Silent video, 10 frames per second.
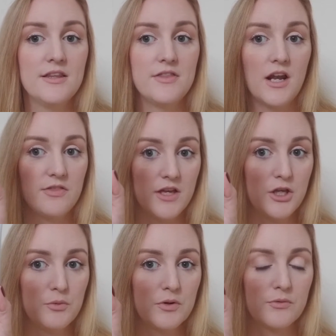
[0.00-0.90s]
then I think
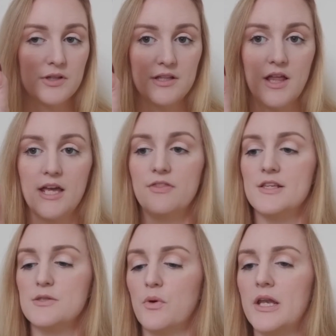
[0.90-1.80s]
you would really like
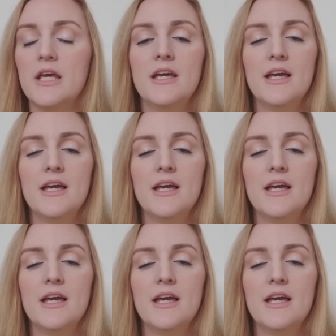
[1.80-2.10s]
this one.